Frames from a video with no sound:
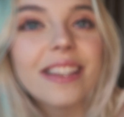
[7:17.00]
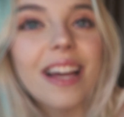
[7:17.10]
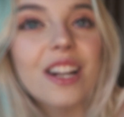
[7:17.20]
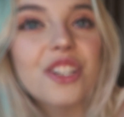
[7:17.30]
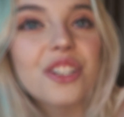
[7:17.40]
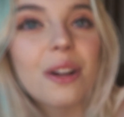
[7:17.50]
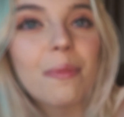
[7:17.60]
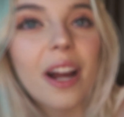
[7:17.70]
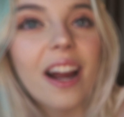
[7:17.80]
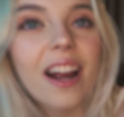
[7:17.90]
at that
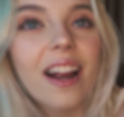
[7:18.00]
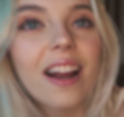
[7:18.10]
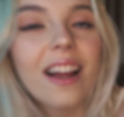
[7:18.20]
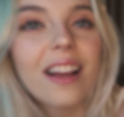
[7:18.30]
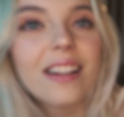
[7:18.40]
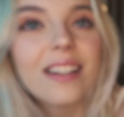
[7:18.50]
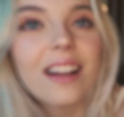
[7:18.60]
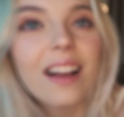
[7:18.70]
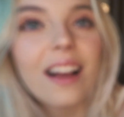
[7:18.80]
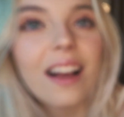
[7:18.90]
shimmer.
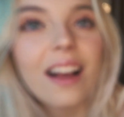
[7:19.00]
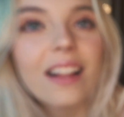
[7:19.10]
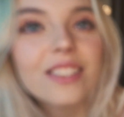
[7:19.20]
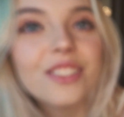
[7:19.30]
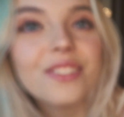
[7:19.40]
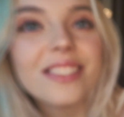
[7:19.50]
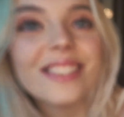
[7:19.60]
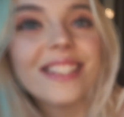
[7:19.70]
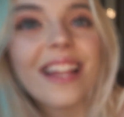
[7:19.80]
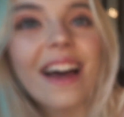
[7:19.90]
Do you
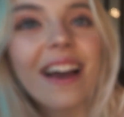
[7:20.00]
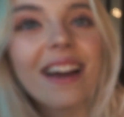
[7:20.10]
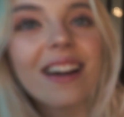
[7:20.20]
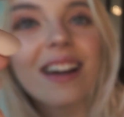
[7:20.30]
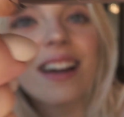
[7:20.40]
see that?